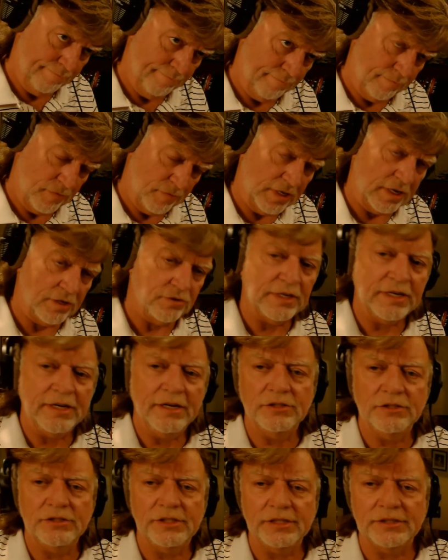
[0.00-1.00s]
Sounds like
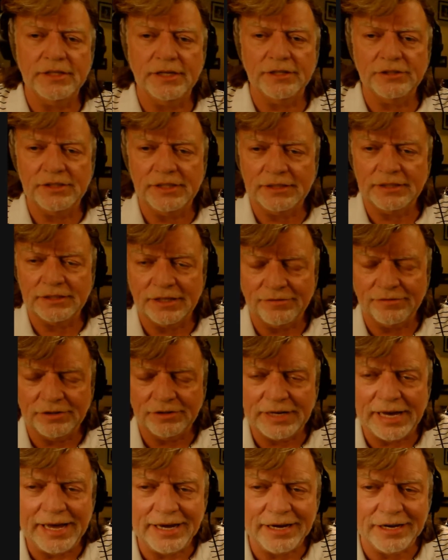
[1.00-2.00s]
good 6L6 stuff.
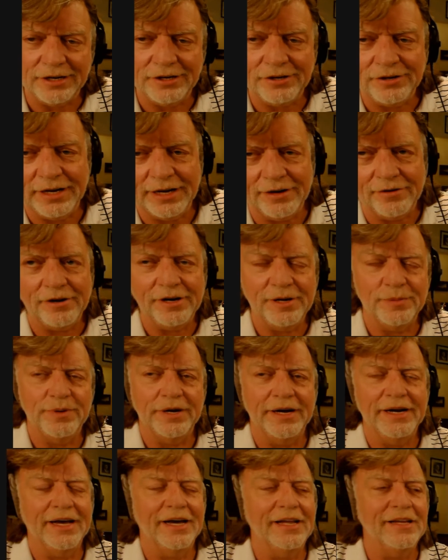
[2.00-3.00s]
Hey, Canute, how are you,
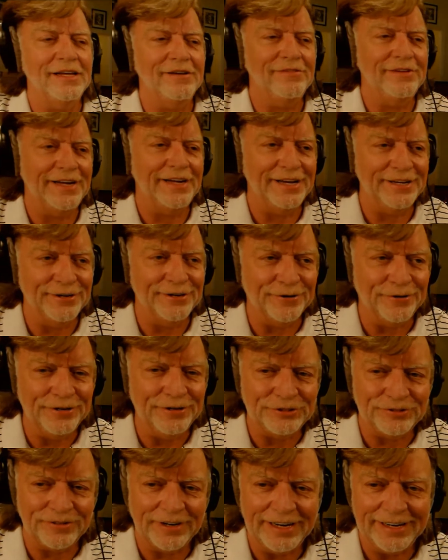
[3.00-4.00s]
buddy? I love it how you're
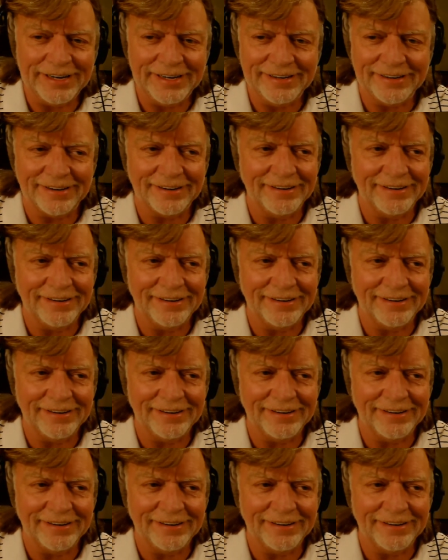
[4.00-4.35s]
always right here.